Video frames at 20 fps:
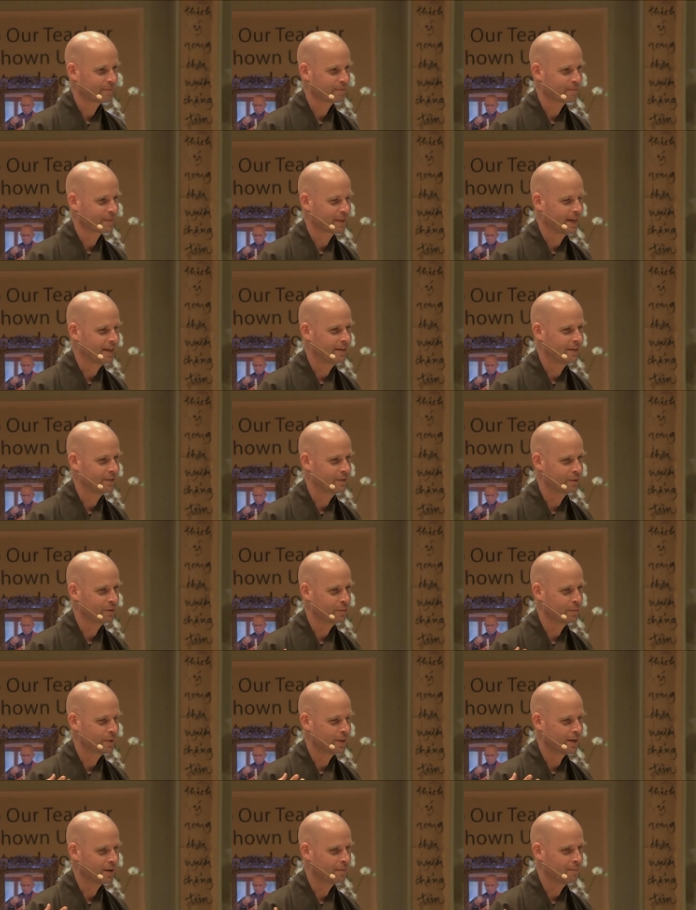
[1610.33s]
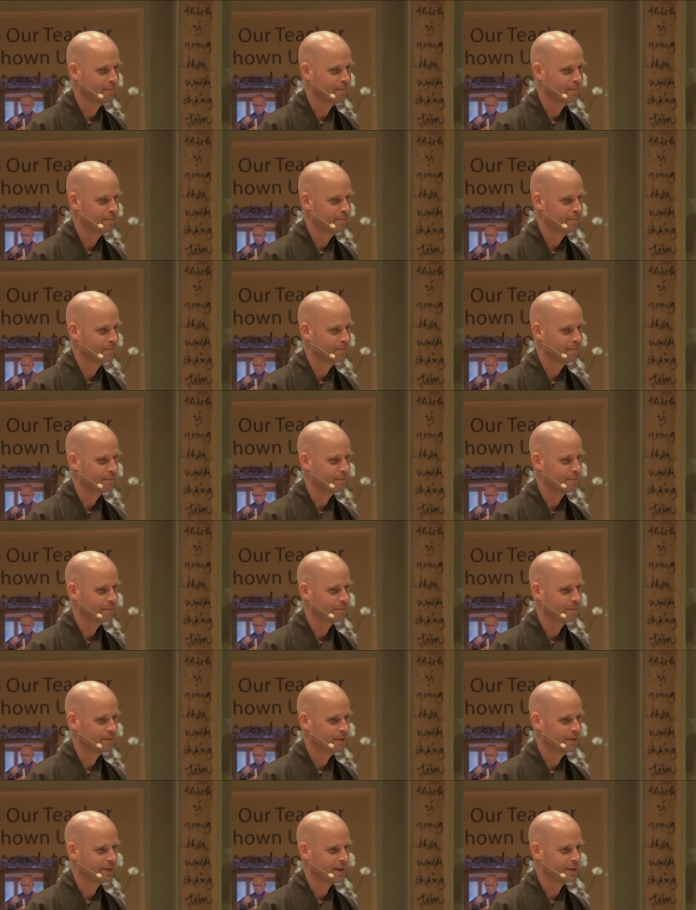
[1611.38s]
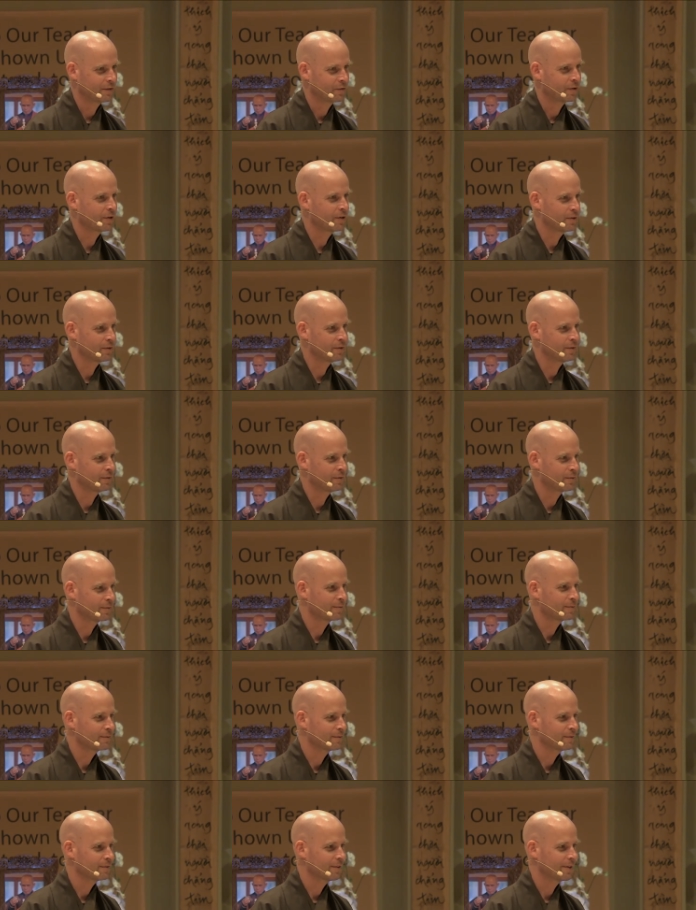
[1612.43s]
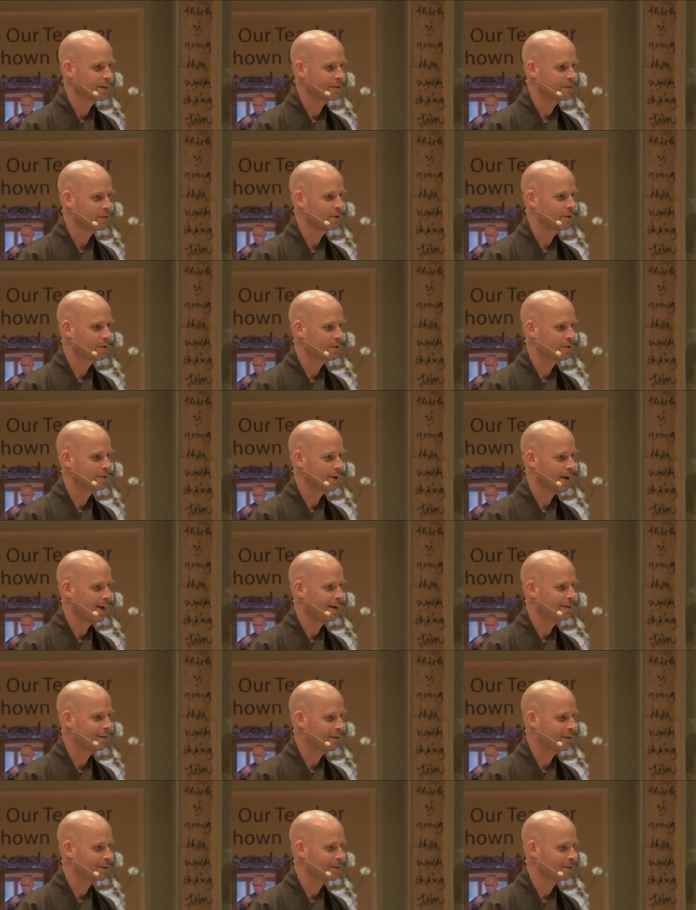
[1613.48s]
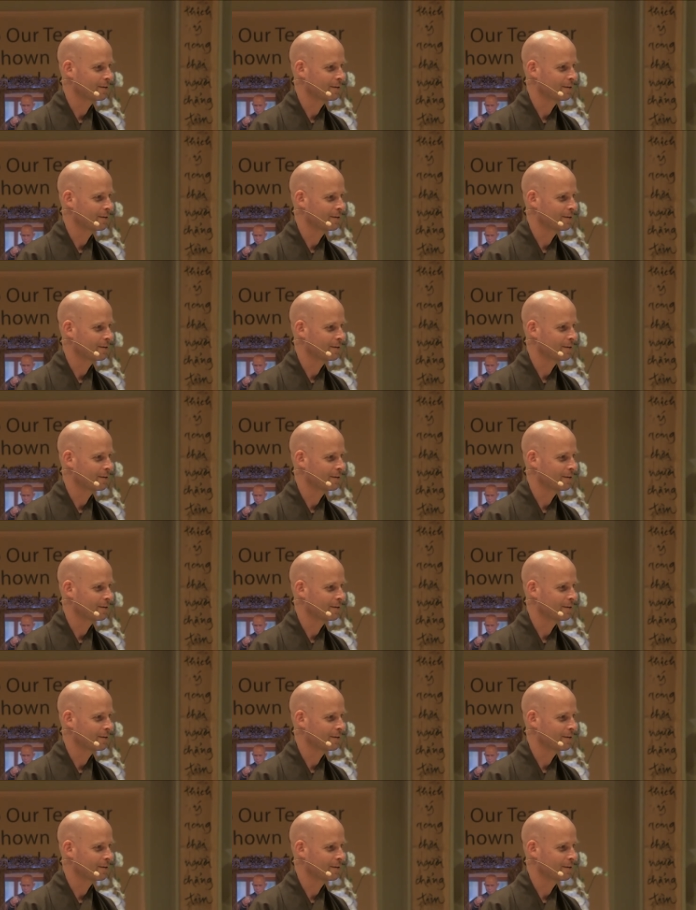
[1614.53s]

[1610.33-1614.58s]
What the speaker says: And does that trigger you? Does that trigger your anger?